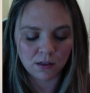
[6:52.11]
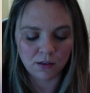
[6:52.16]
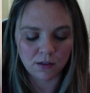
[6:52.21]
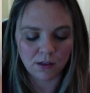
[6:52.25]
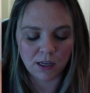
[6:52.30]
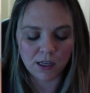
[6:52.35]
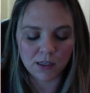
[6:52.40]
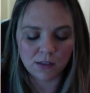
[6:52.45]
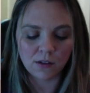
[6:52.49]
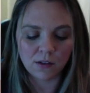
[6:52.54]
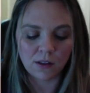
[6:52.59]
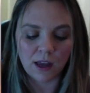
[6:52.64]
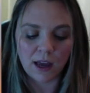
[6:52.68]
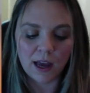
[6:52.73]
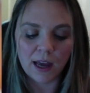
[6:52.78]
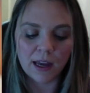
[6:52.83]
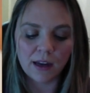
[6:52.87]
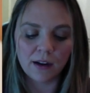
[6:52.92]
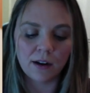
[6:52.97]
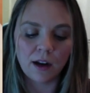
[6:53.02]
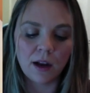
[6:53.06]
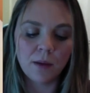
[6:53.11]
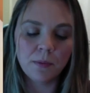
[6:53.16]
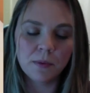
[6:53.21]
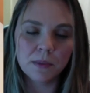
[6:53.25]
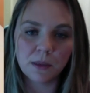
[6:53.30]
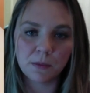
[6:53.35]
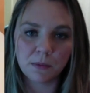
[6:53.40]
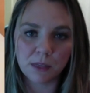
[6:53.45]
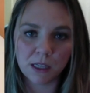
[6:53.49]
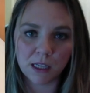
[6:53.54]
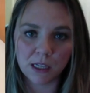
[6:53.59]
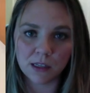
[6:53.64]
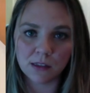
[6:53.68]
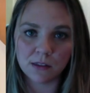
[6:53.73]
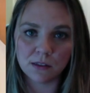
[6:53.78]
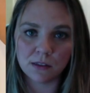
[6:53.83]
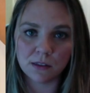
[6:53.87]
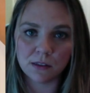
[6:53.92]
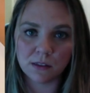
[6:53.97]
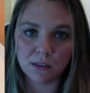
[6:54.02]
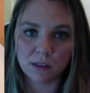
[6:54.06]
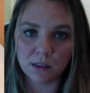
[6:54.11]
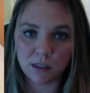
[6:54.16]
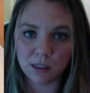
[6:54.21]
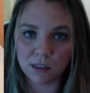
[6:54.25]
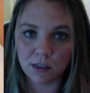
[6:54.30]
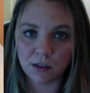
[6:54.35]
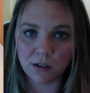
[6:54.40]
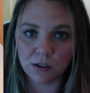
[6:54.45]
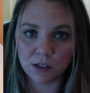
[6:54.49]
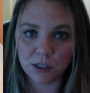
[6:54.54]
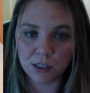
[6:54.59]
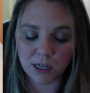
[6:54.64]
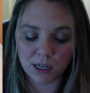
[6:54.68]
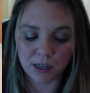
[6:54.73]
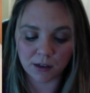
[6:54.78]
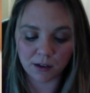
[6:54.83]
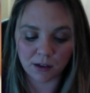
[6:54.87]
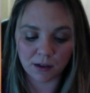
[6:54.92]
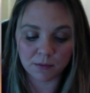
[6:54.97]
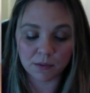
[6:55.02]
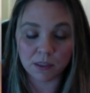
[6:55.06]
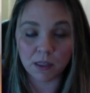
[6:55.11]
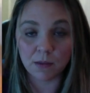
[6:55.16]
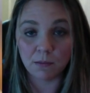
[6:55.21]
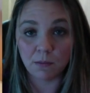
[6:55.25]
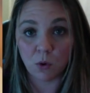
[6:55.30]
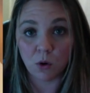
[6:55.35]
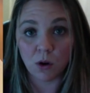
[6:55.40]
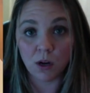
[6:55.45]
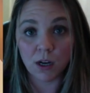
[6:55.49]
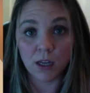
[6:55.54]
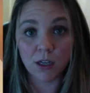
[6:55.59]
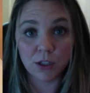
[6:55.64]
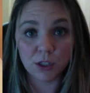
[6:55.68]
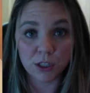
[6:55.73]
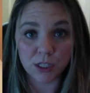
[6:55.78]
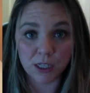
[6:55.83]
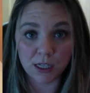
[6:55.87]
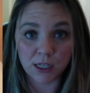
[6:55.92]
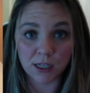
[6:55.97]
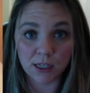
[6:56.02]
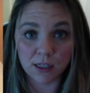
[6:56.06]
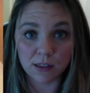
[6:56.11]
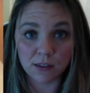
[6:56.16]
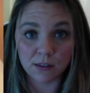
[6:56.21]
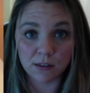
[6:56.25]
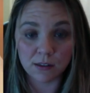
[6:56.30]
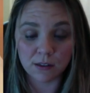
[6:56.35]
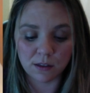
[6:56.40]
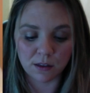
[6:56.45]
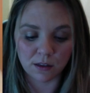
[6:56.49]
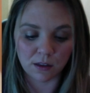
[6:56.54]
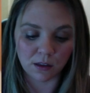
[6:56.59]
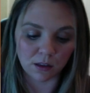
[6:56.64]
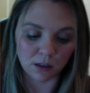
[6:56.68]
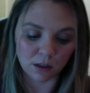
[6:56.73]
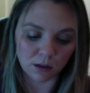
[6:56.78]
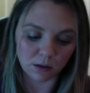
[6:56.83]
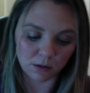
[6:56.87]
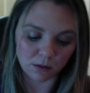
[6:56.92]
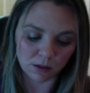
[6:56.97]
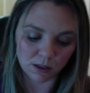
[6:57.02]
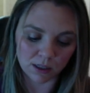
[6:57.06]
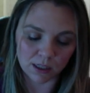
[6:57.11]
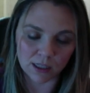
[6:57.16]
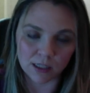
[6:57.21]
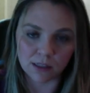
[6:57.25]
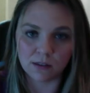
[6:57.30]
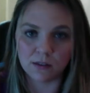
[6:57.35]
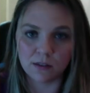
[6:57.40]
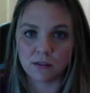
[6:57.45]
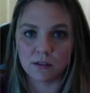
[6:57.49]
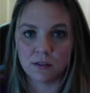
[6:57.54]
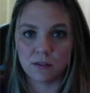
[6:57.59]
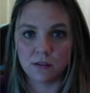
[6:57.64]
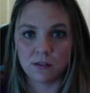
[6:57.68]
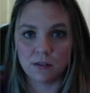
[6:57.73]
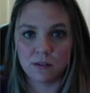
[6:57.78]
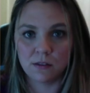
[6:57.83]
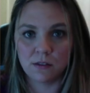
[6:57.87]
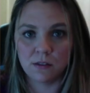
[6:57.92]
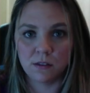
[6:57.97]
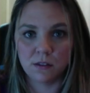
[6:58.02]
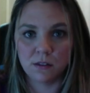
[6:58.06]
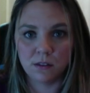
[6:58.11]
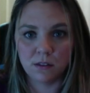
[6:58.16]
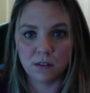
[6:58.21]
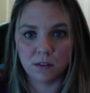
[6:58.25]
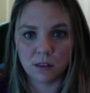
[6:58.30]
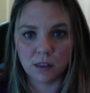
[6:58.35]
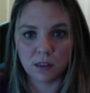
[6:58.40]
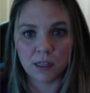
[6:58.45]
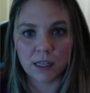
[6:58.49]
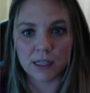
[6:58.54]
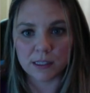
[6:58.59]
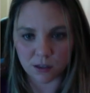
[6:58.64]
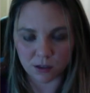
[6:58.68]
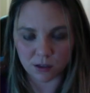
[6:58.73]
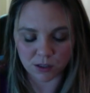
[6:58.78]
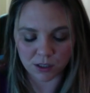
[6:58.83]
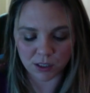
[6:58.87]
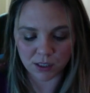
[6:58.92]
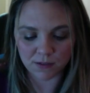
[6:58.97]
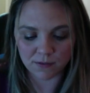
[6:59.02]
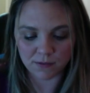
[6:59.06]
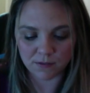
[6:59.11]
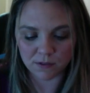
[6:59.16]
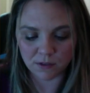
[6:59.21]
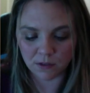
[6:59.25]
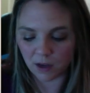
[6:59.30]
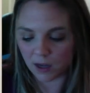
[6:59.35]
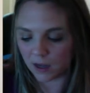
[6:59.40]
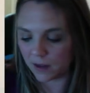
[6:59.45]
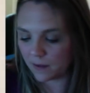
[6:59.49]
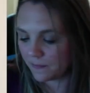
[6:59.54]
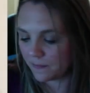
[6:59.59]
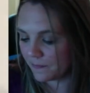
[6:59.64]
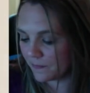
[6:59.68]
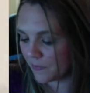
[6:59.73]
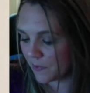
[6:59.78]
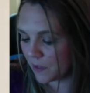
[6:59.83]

Okay, so the higher up something is in these energy diagrams, the more energy it is, the lower it is, the less energy, okay?